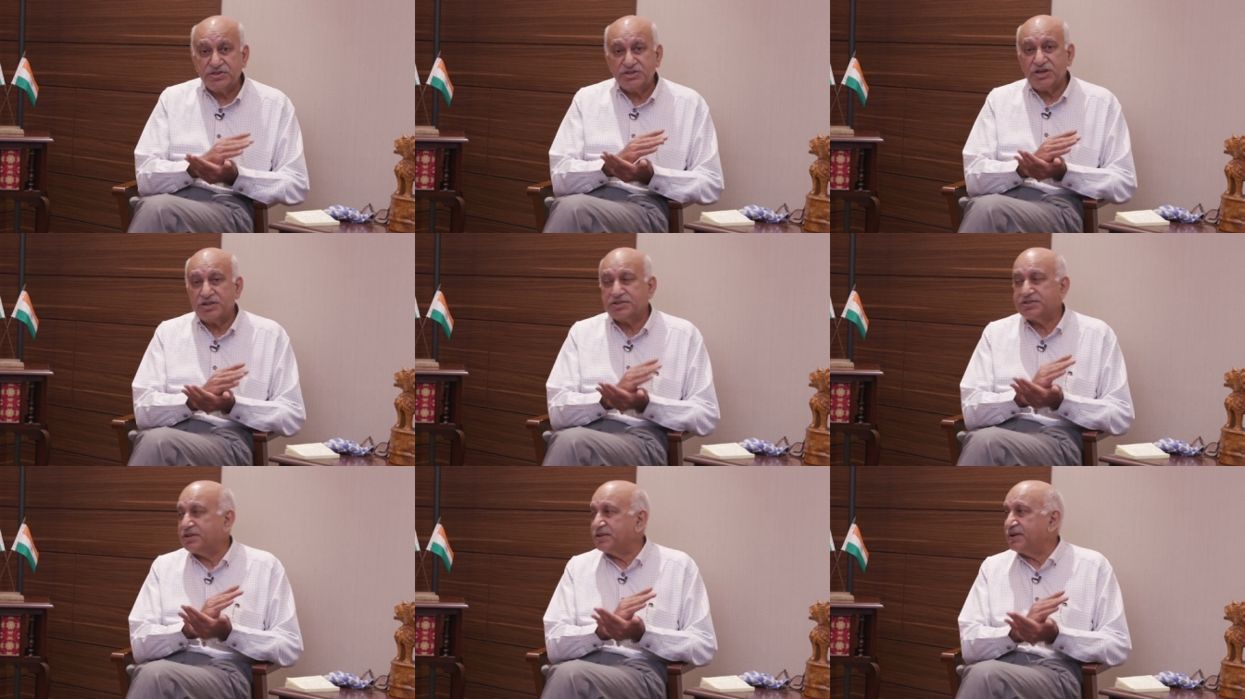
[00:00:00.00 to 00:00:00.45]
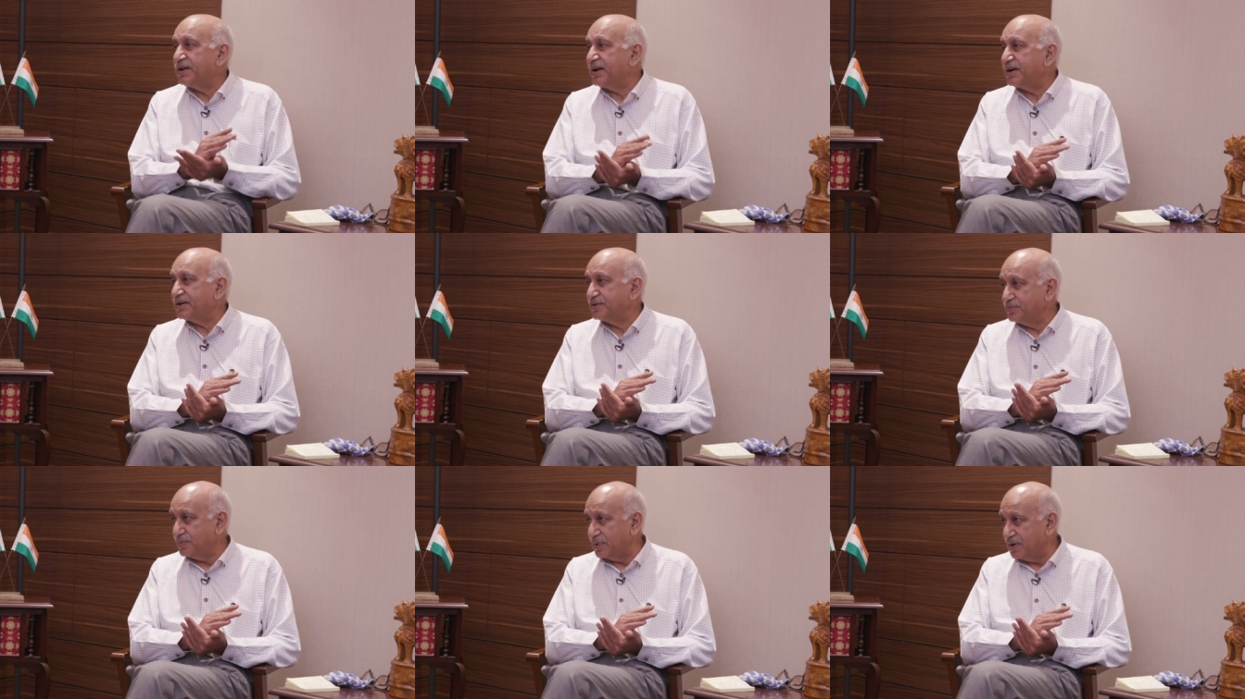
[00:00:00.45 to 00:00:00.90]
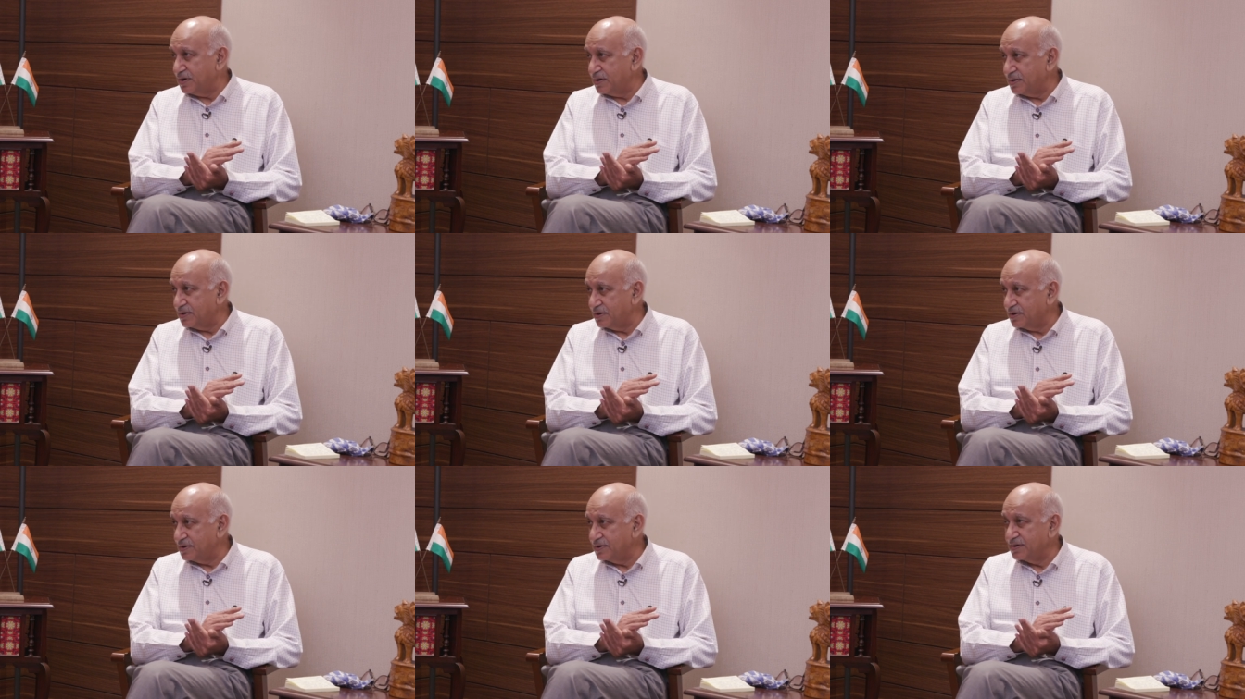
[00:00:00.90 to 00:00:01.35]
Churchill had
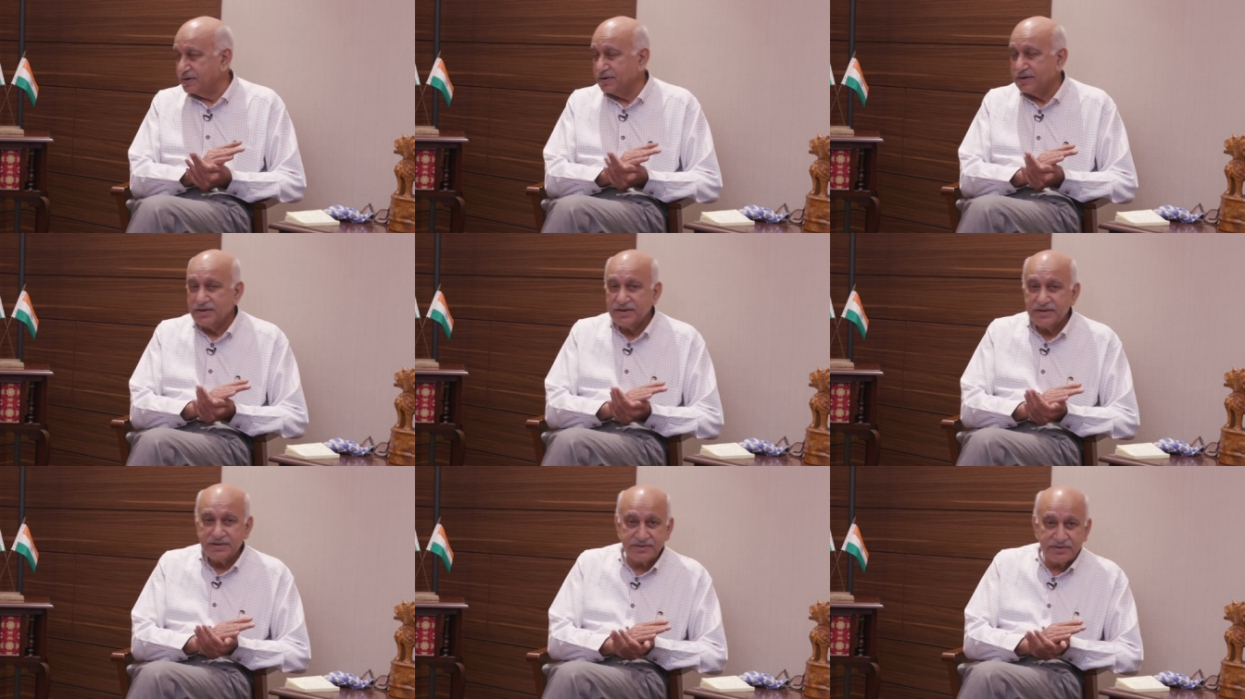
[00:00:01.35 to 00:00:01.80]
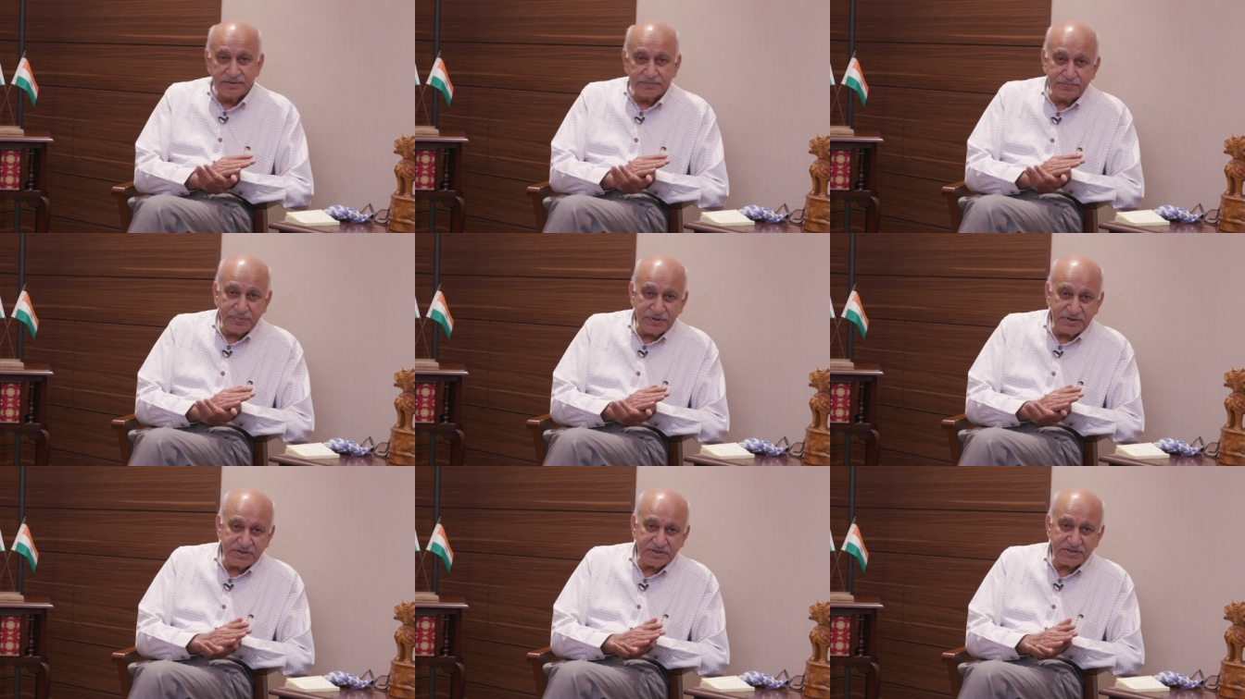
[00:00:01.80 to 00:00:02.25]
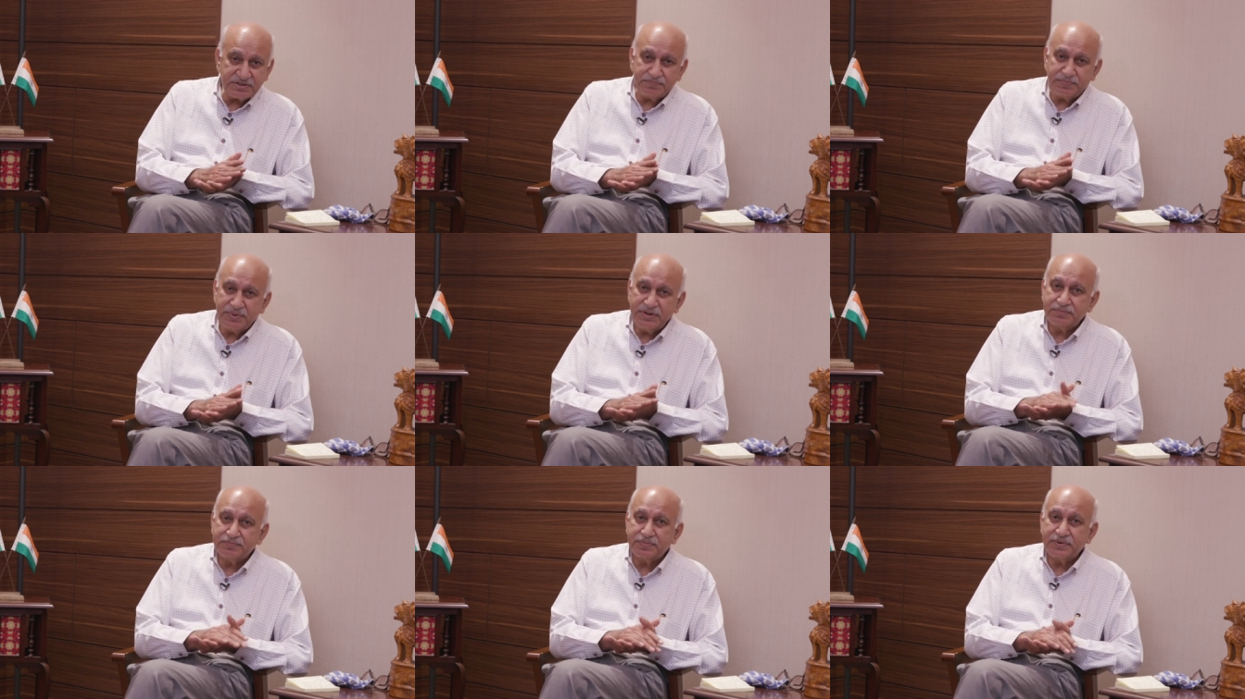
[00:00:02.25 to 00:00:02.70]
won, the British
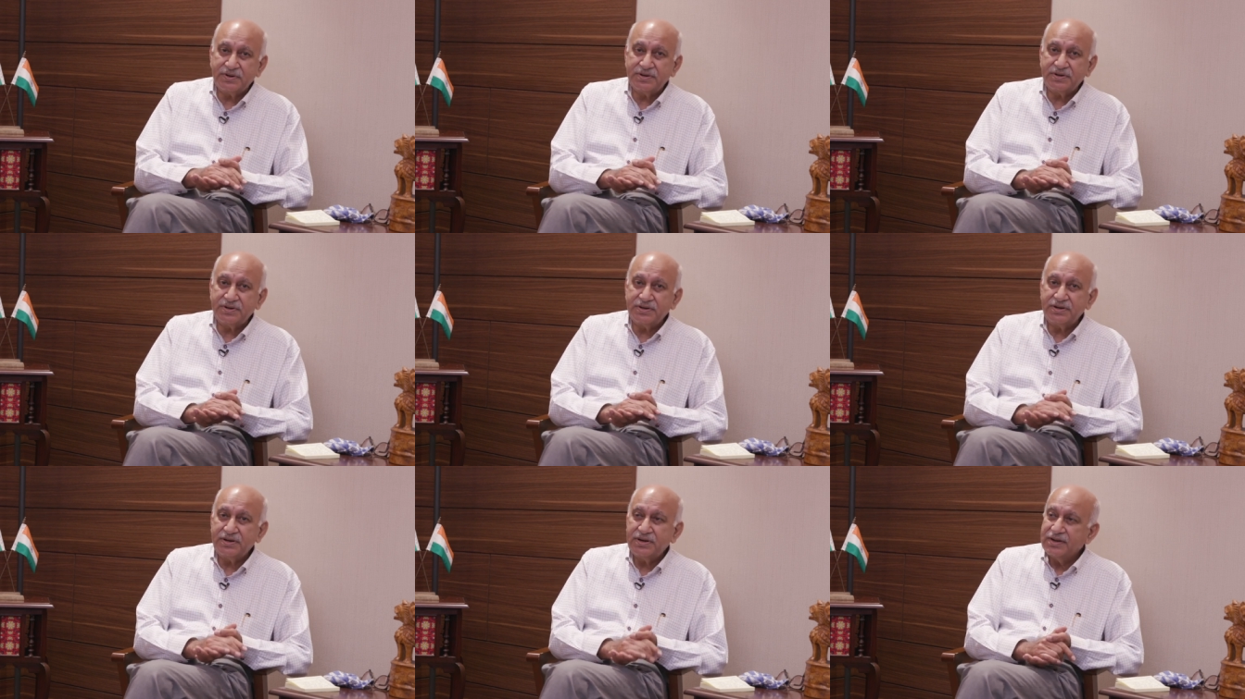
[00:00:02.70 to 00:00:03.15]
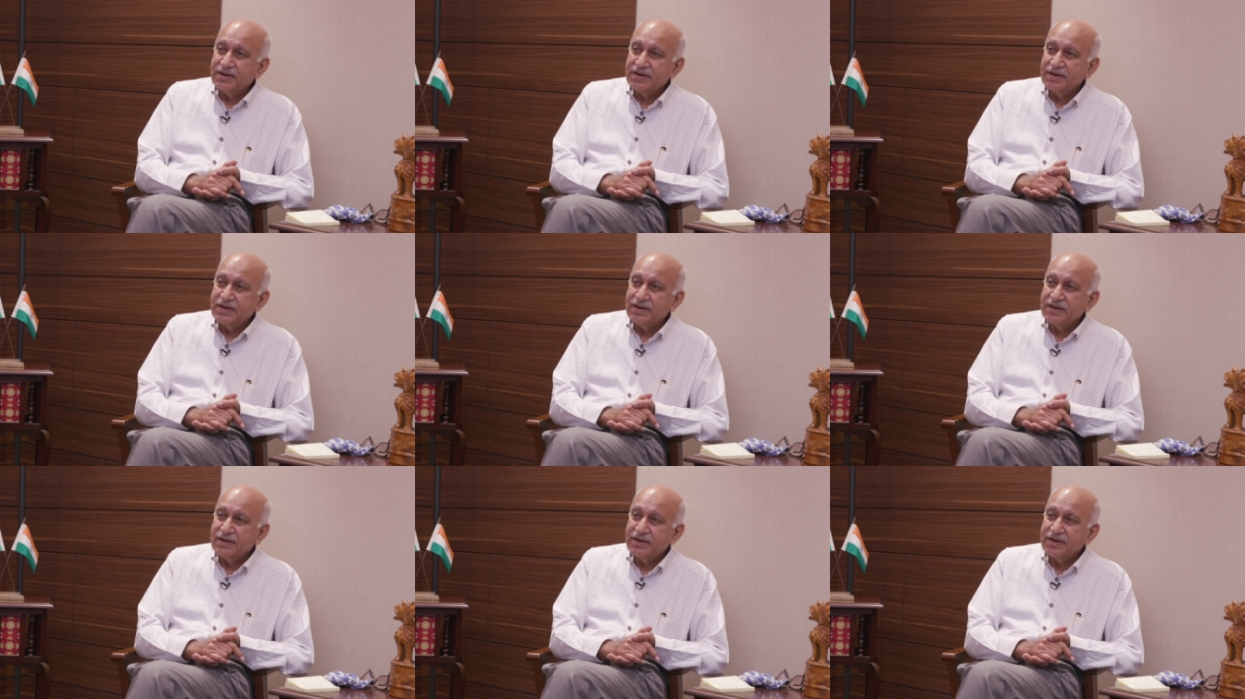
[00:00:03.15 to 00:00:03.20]
people